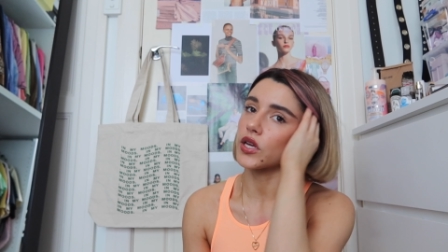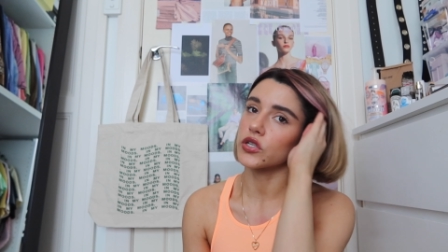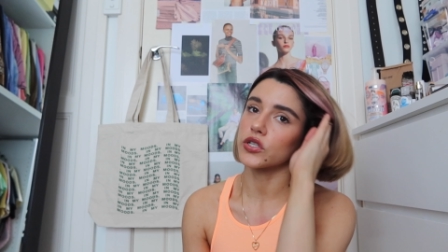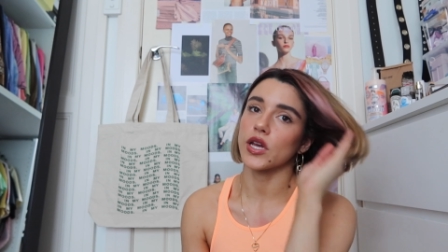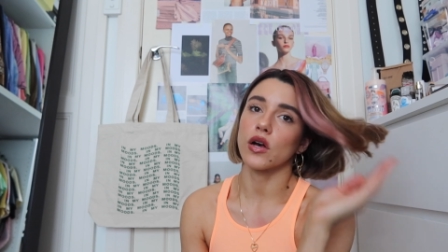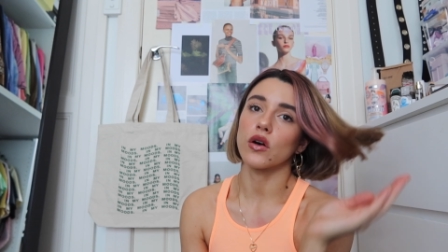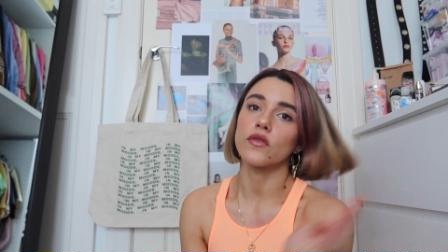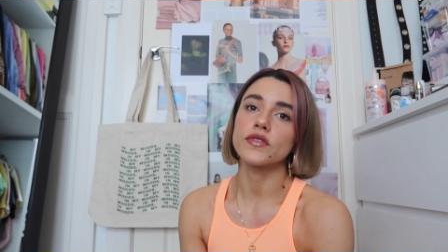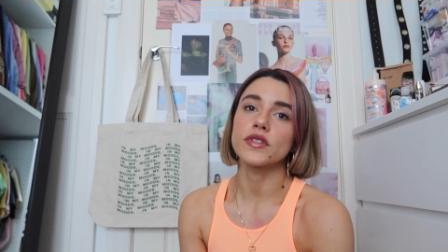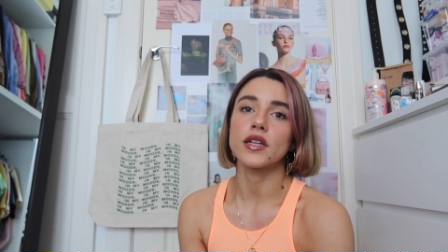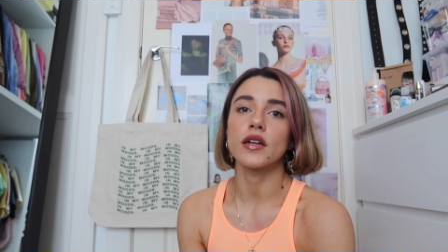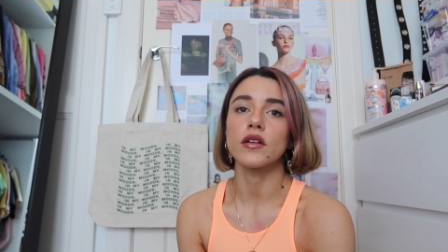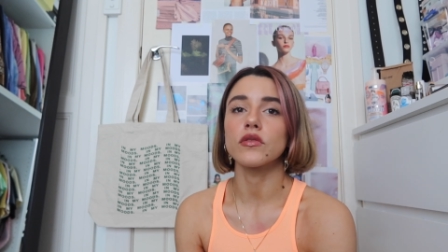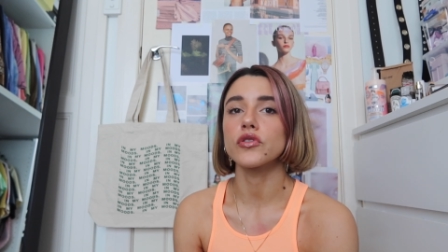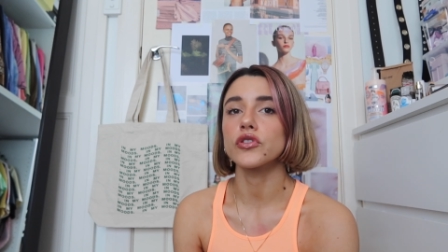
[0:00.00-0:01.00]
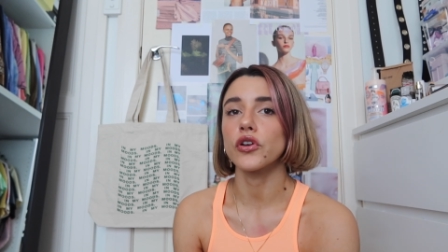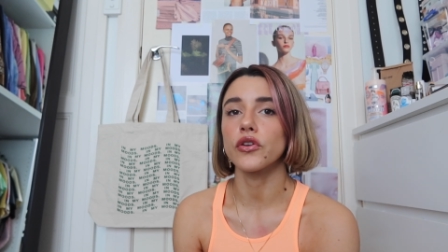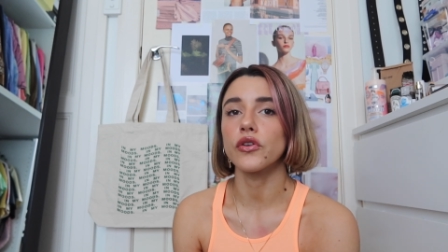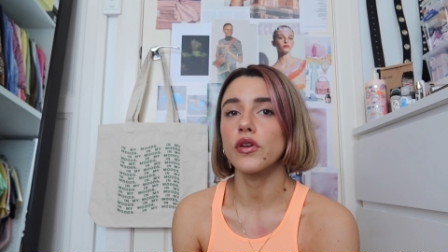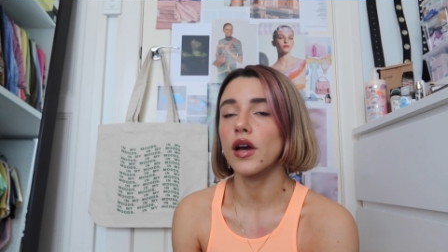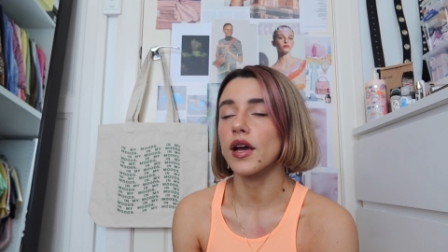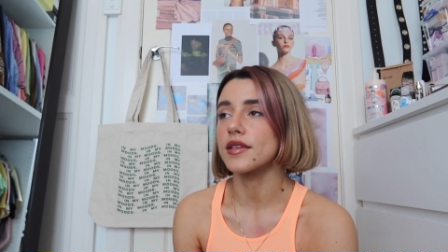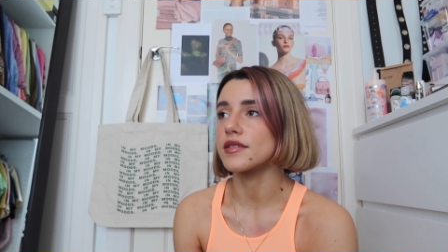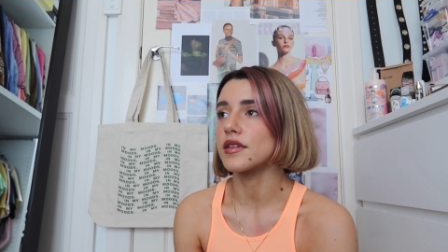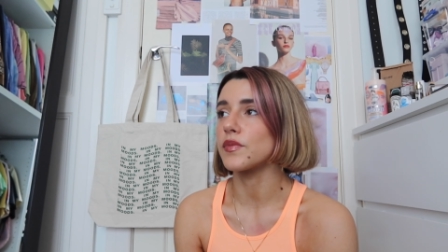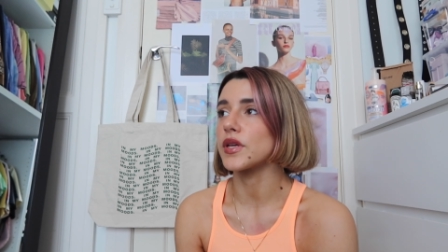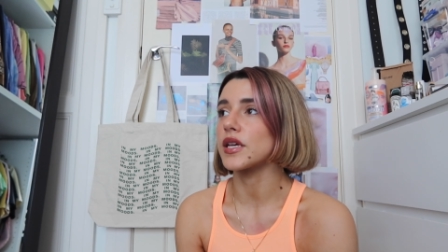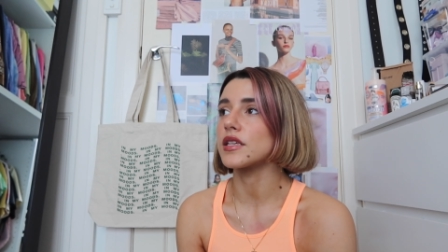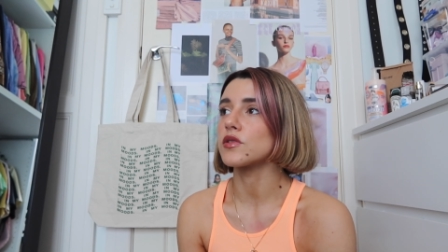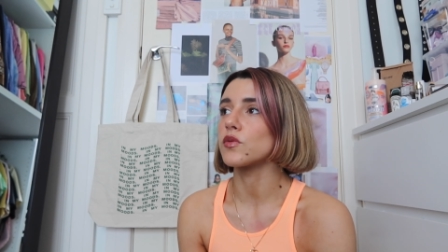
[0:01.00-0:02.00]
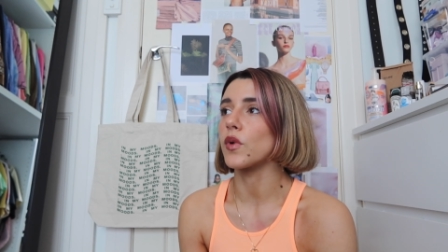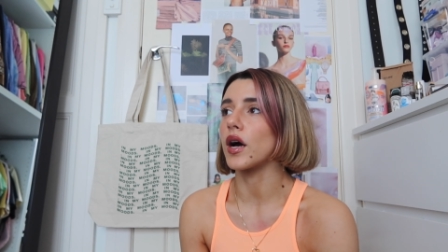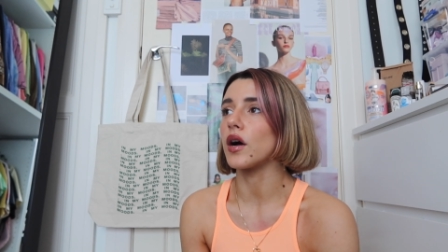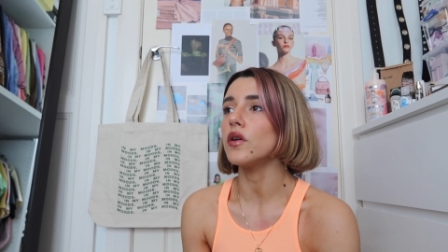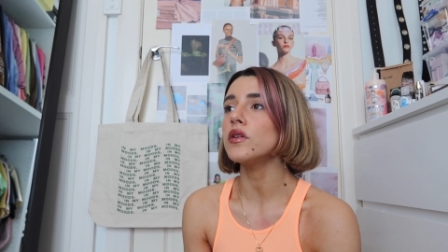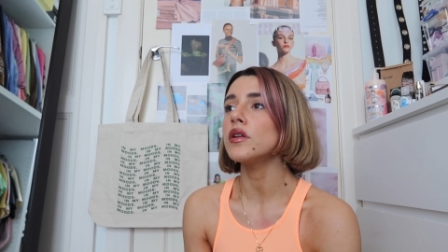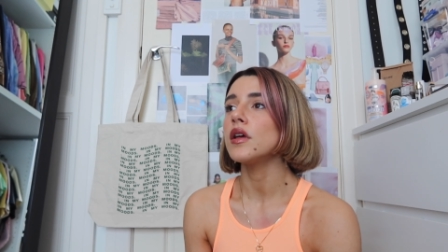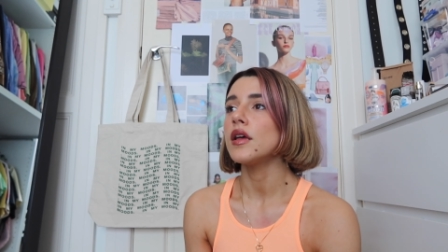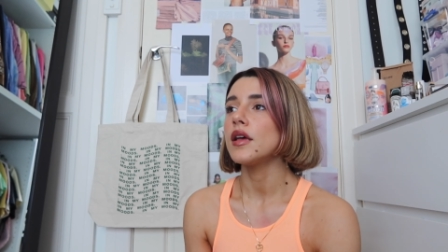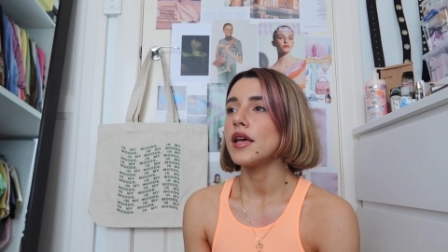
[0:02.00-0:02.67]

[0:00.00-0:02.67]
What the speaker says: shelves that I'll show you guys in a bit as well.